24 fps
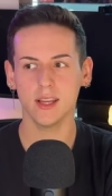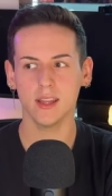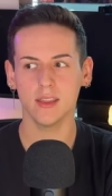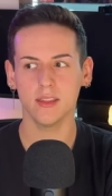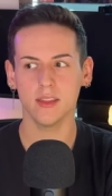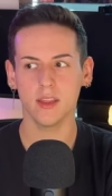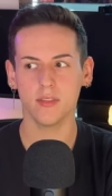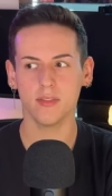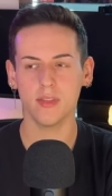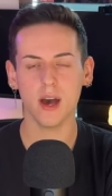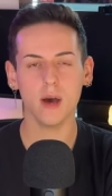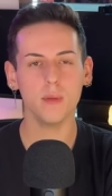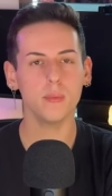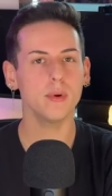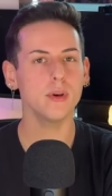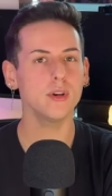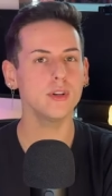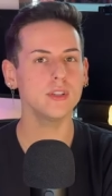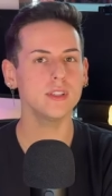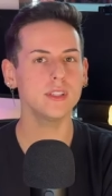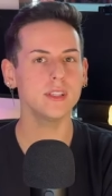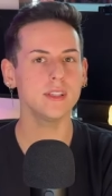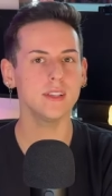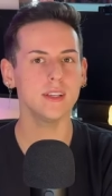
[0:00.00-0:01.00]
that that
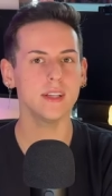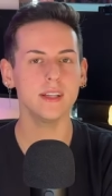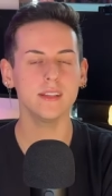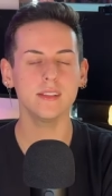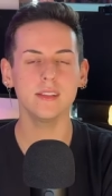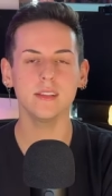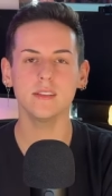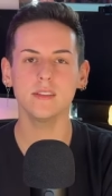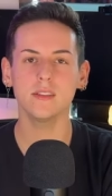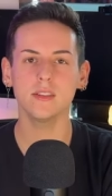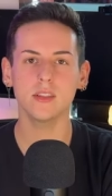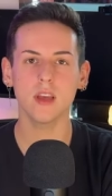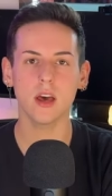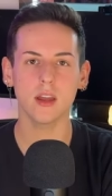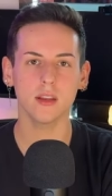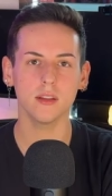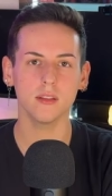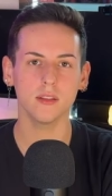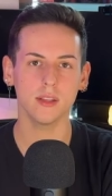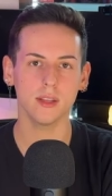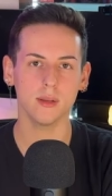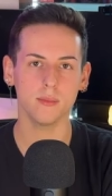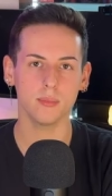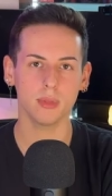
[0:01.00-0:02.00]
person isn't
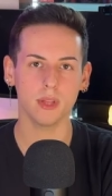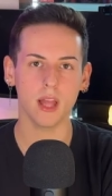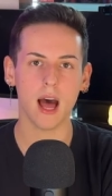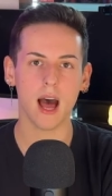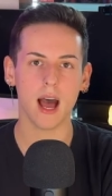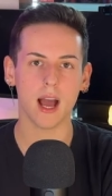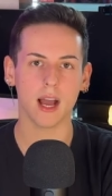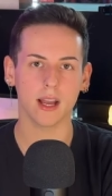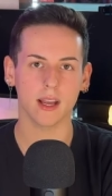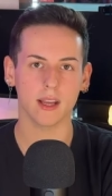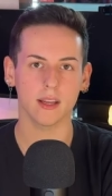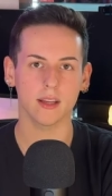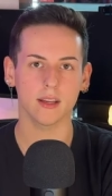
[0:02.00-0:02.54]
suddenly black.